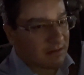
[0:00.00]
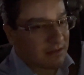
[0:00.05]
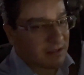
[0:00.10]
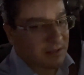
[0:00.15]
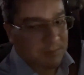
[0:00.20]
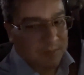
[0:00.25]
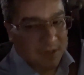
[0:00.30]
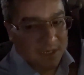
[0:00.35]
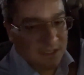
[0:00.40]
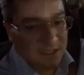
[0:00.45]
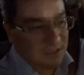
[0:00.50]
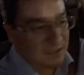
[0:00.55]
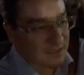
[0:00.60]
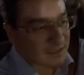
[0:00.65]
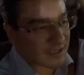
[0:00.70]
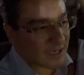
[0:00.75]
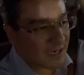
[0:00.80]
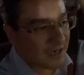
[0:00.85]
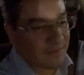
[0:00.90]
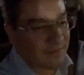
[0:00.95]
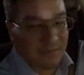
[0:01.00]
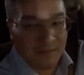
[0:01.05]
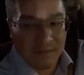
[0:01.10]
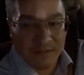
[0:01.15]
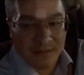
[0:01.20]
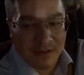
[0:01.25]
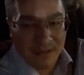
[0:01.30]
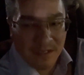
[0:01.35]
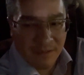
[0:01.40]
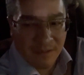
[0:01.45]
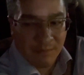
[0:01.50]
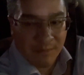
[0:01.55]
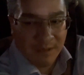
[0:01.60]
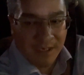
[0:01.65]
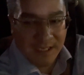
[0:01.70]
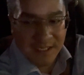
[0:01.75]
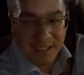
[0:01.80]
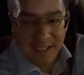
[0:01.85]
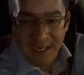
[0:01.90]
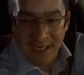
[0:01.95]
especially and when
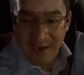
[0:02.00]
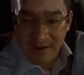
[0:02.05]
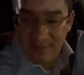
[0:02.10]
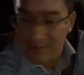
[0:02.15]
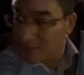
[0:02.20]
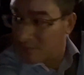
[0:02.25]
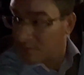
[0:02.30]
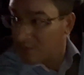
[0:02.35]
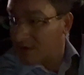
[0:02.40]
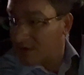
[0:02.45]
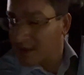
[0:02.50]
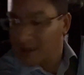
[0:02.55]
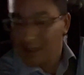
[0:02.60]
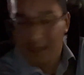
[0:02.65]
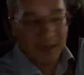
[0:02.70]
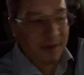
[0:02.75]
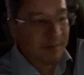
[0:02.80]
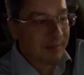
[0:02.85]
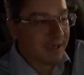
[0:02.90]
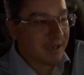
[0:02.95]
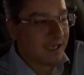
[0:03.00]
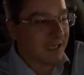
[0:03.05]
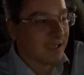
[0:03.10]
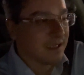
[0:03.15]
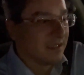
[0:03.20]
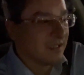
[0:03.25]
I say everyone, I mean